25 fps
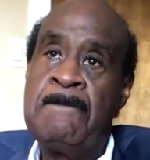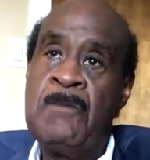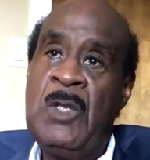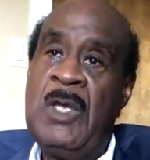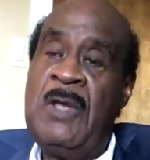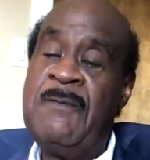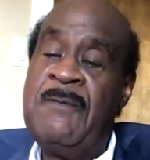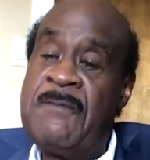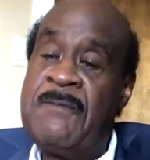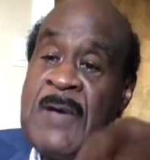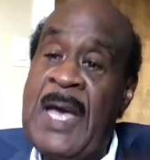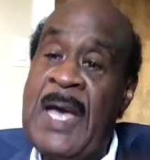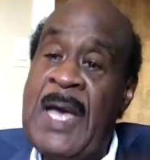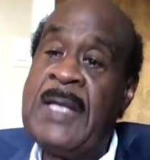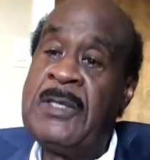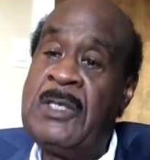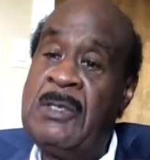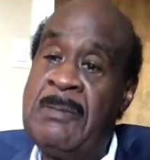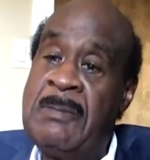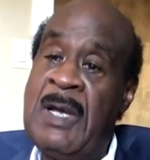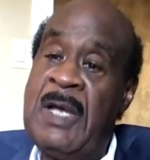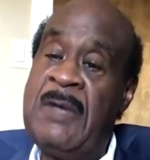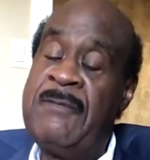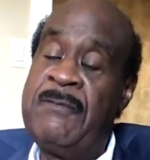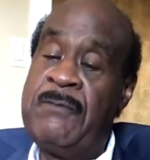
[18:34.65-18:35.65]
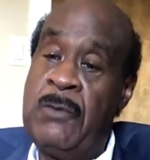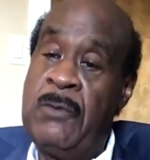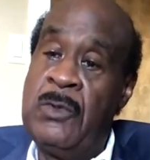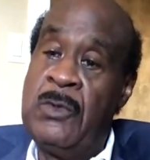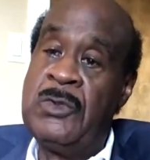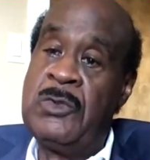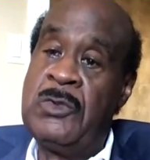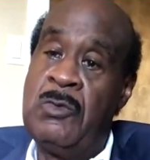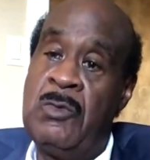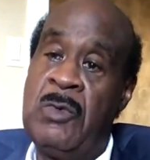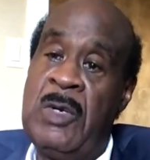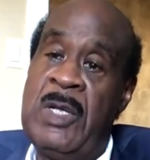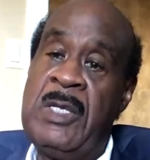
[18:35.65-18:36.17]
In fact, in my
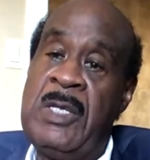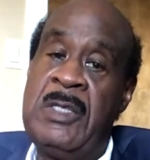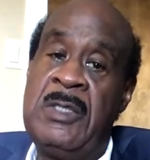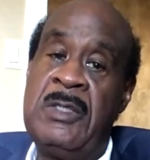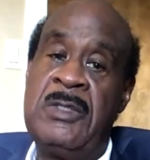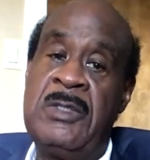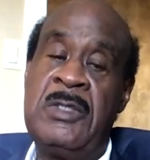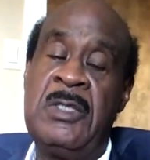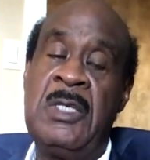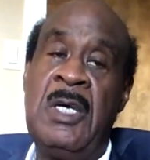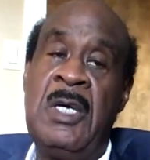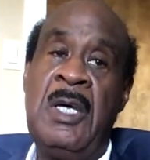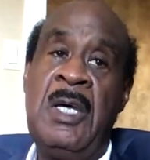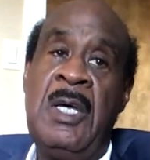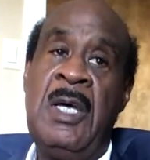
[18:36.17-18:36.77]
first race,